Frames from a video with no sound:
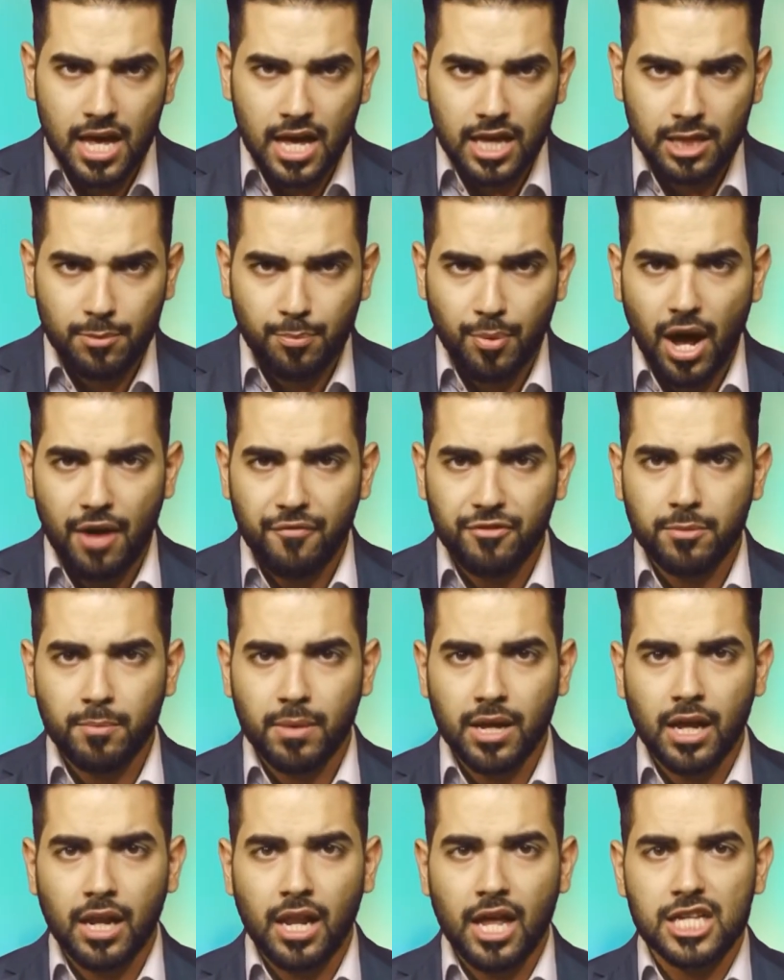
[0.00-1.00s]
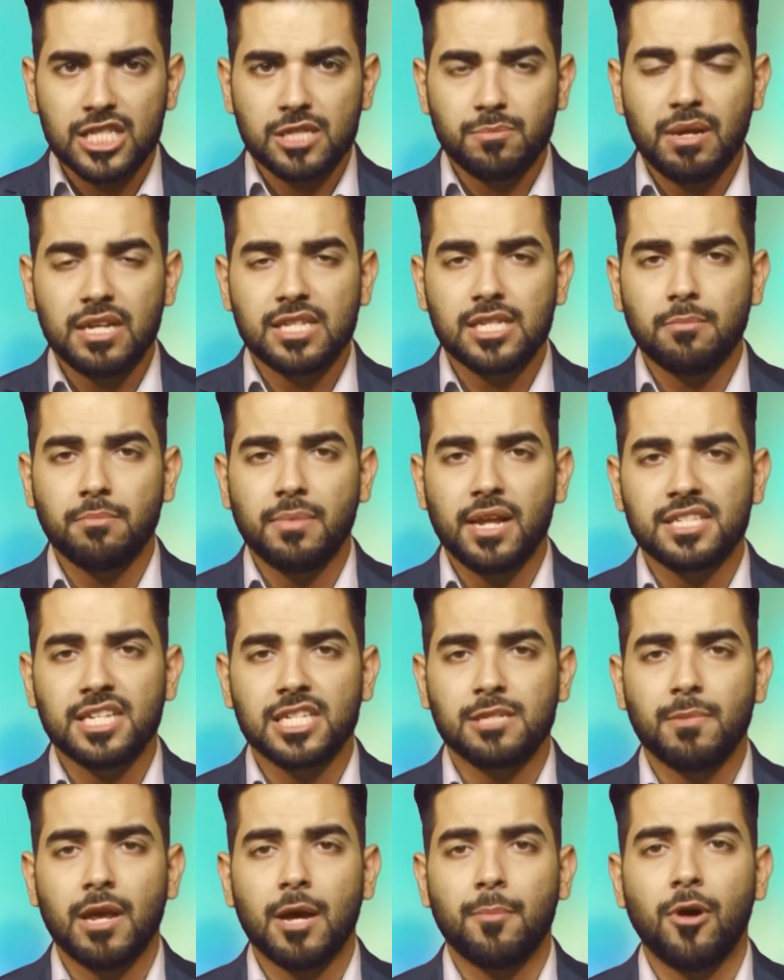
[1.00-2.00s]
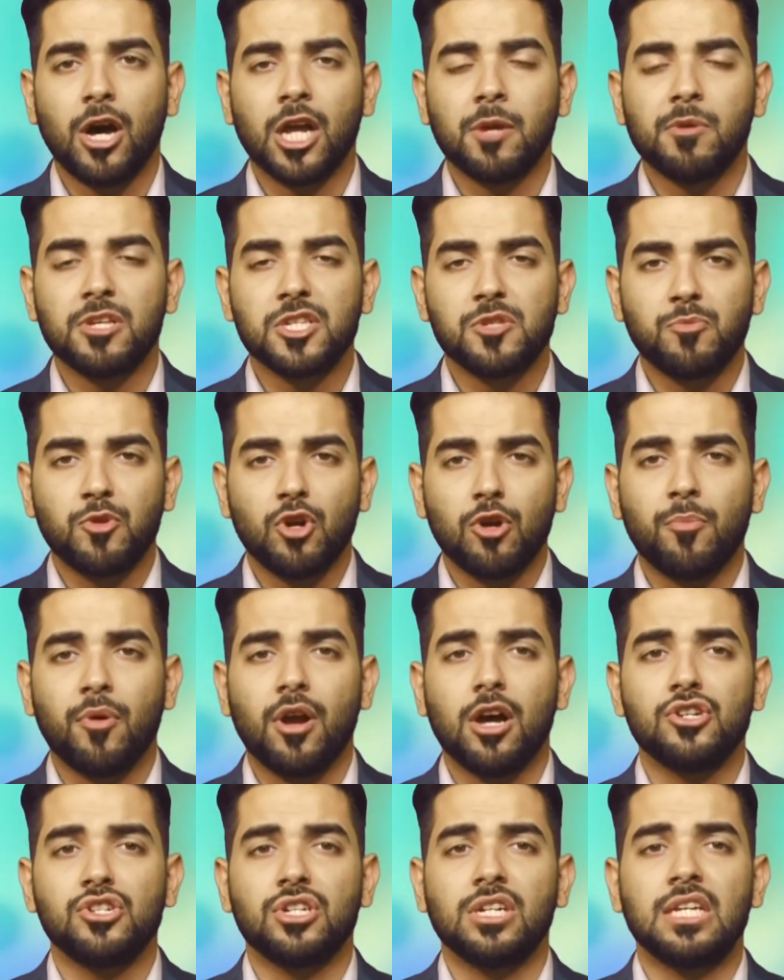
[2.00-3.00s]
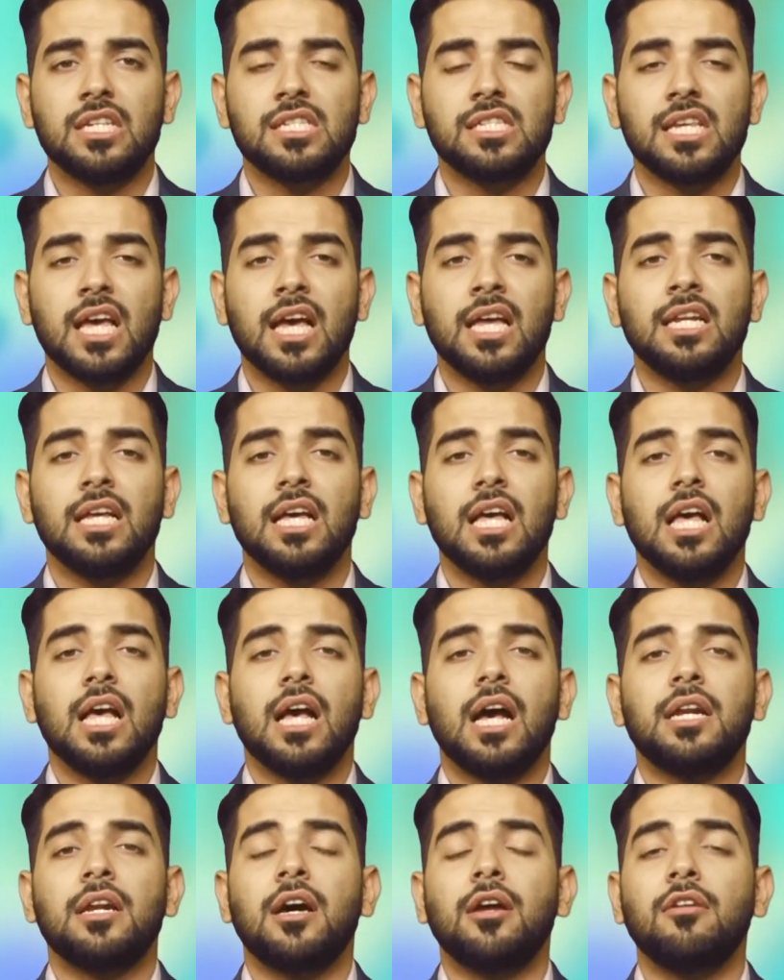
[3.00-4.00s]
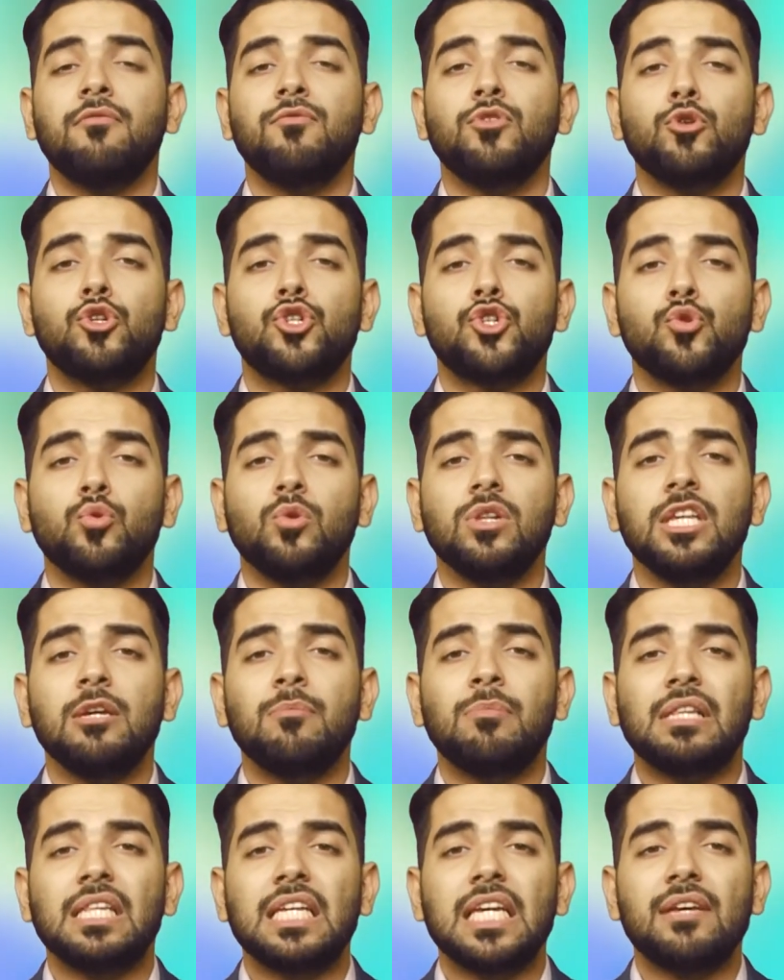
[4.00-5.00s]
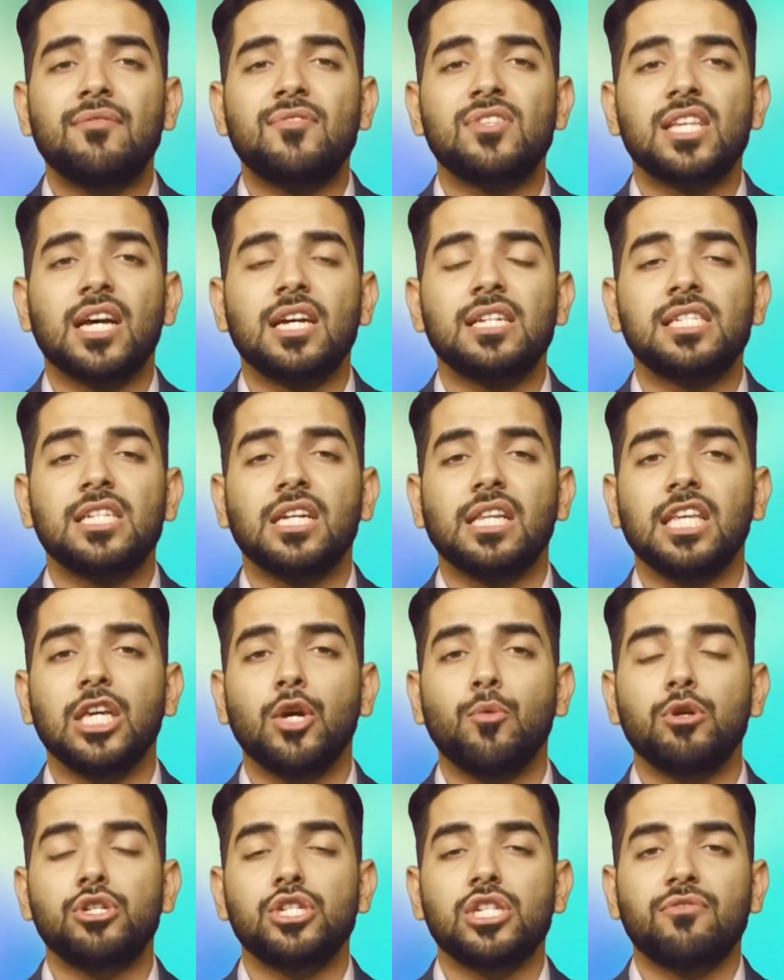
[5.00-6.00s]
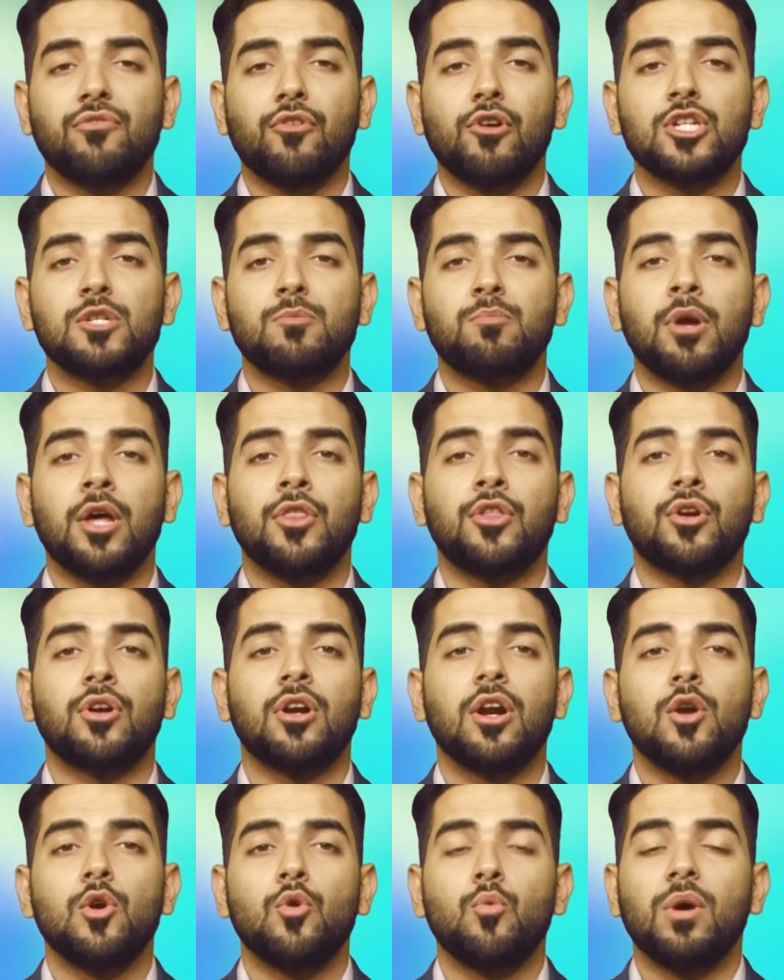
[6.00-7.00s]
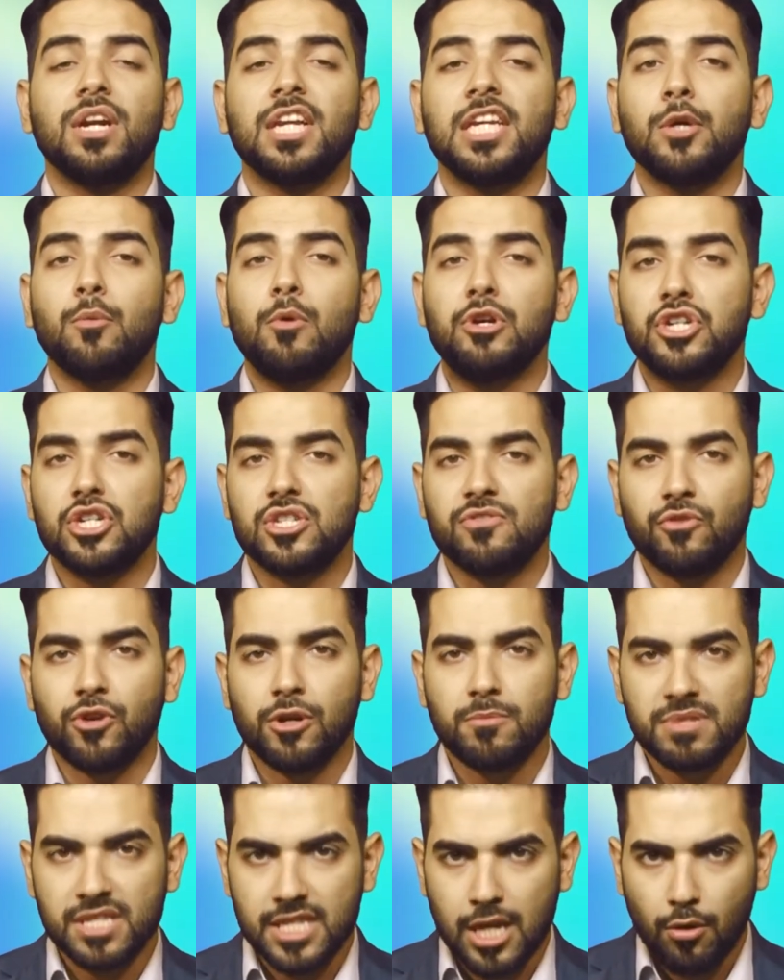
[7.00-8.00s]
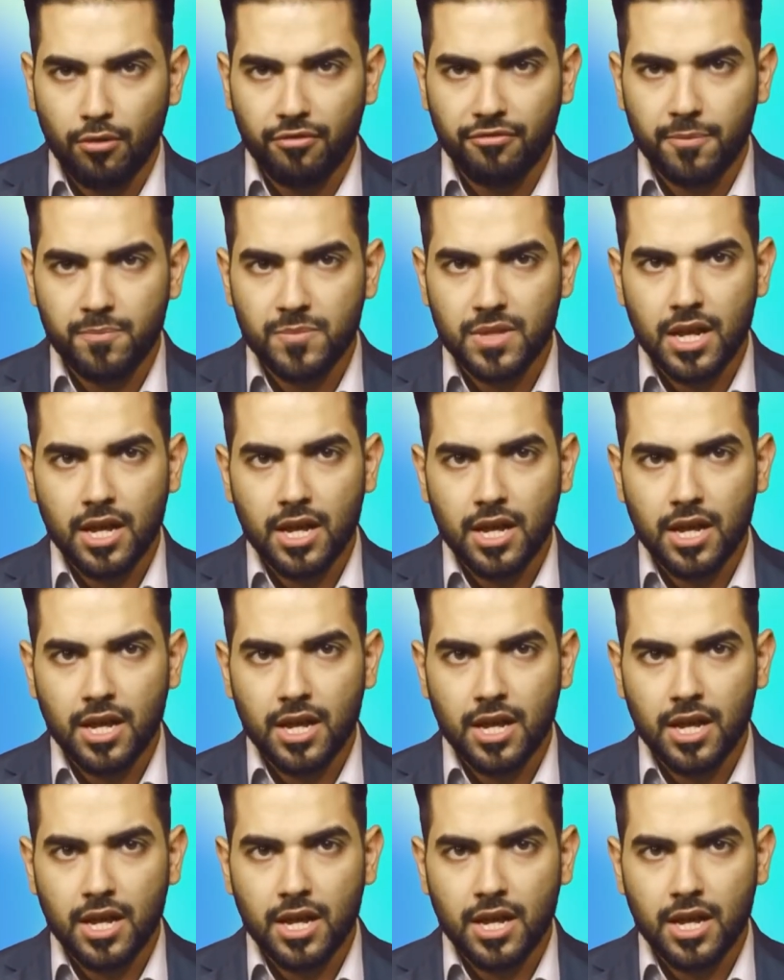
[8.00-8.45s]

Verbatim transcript: The Prophet, may Allah's peace and blessings be upon him and his pure progeny, said, "None of you truly believes until he wishes for his brother what he wishes for himself."